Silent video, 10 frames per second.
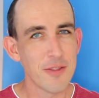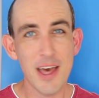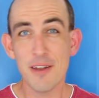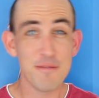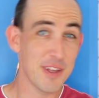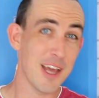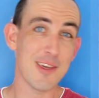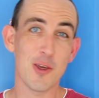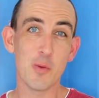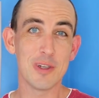Then
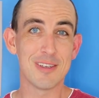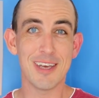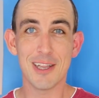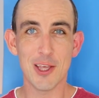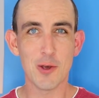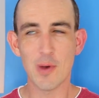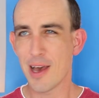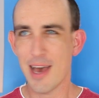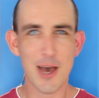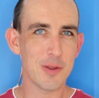Vanessa will tell
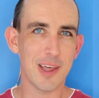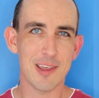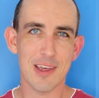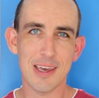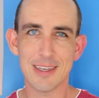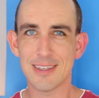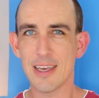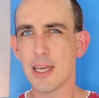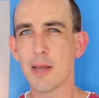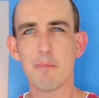you how they say it
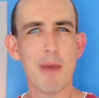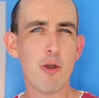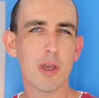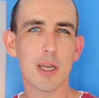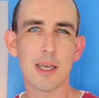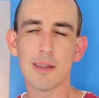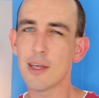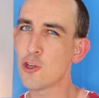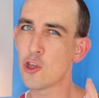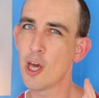in American
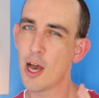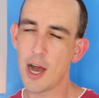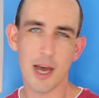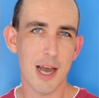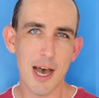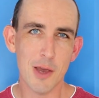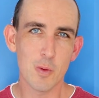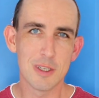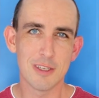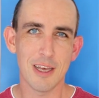English, and I
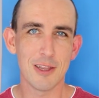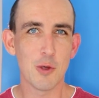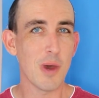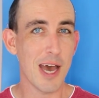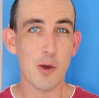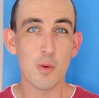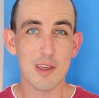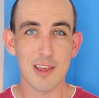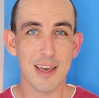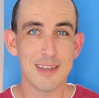will tell you how we
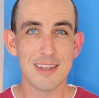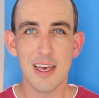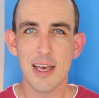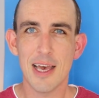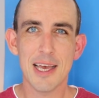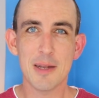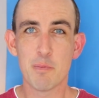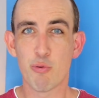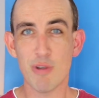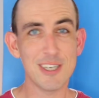say it
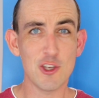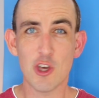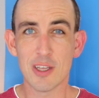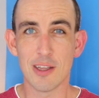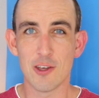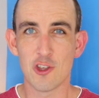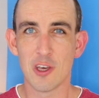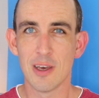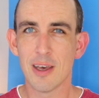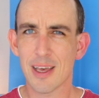in British English.
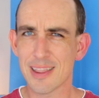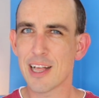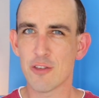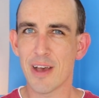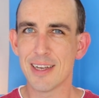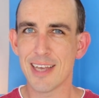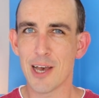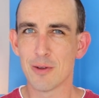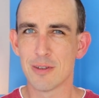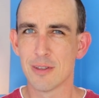And let's find
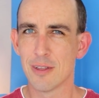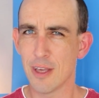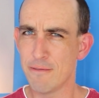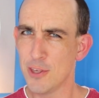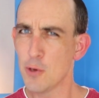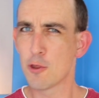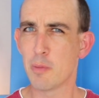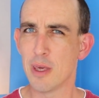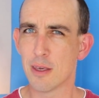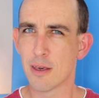out if you
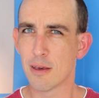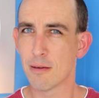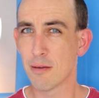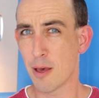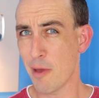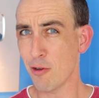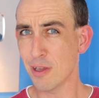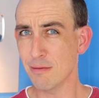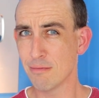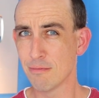speak
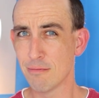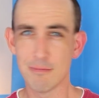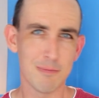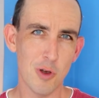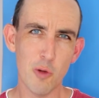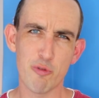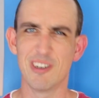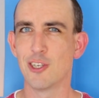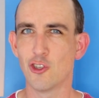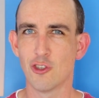American or
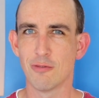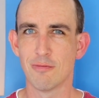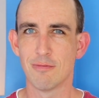British.